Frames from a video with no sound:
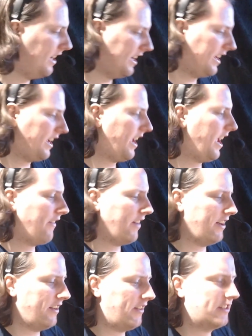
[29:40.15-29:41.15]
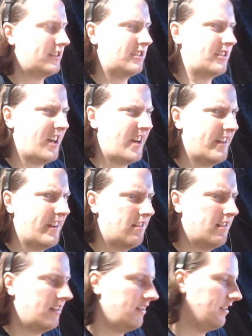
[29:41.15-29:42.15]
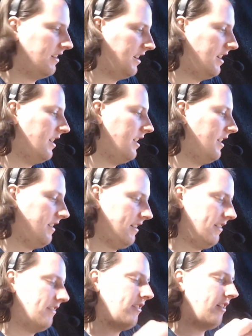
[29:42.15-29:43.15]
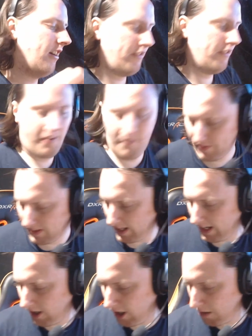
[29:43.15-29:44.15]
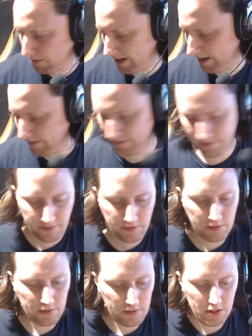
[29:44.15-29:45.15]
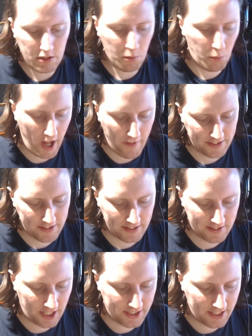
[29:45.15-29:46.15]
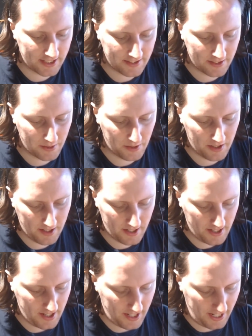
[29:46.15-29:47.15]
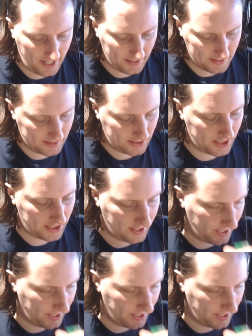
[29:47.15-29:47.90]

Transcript: give it another good stirring. Sort of incorporate whatever's in sachet 2 into the jelly.